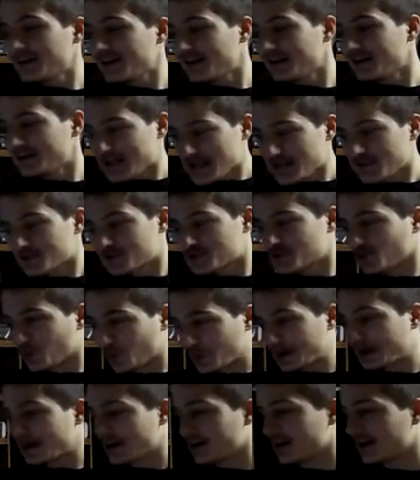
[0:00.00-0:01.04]
in the
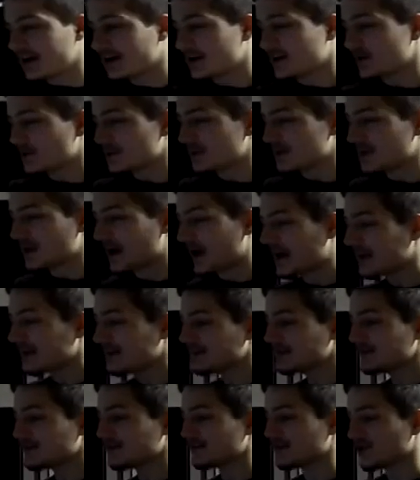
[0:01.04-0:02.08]
story, Newton Knight
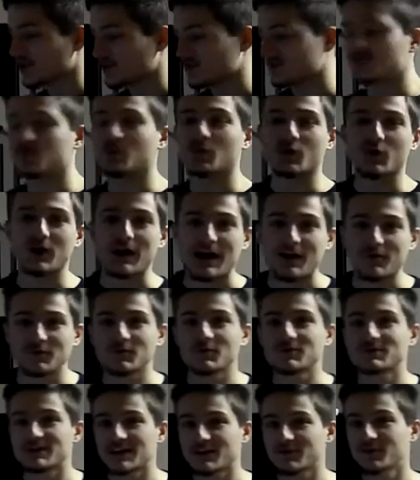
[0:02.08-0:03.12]
deserts the war after
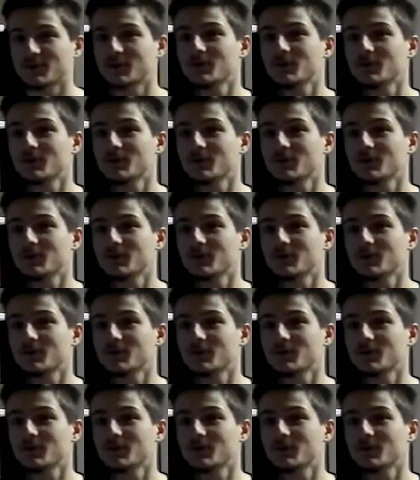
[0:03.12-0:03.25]
his nephew